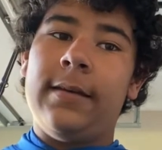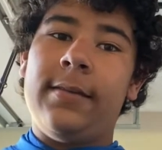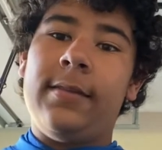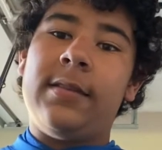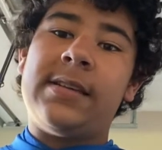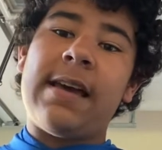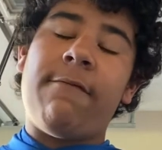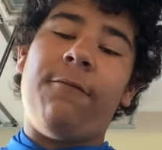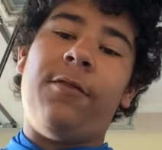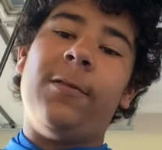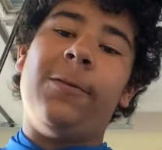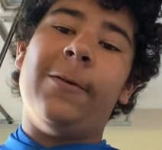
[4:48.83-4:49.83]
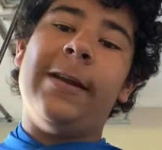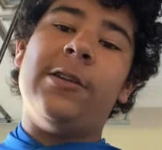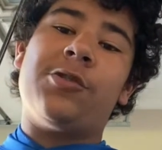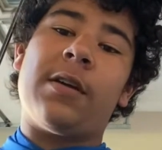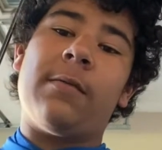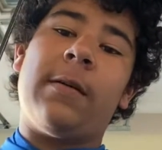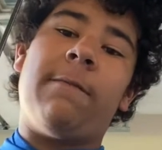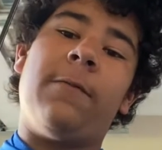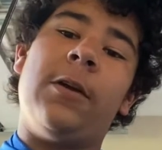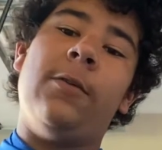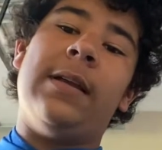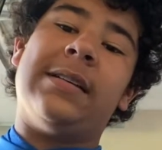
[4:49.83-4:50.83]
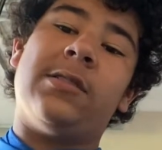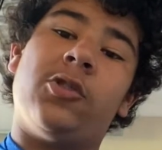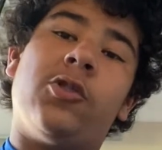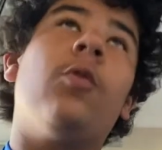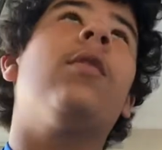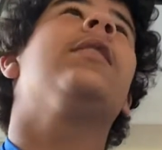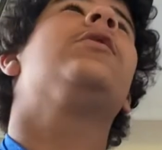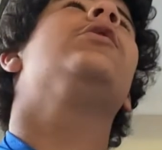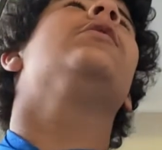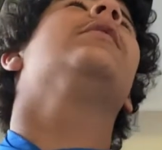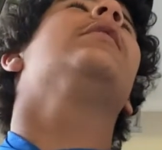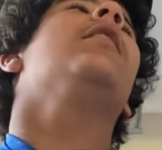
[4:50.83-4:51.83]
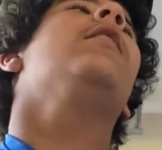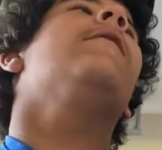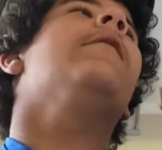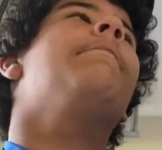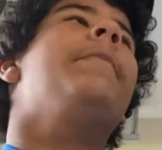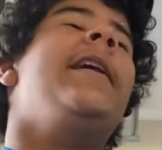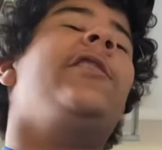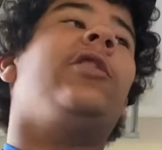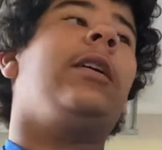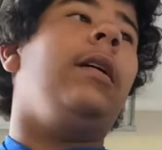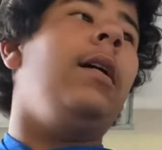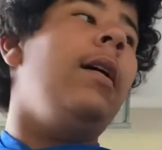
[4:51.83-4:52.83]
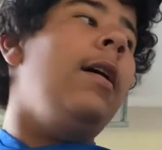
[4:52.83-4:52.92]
7'3" is generally viewed as the shortest you can go for pitching,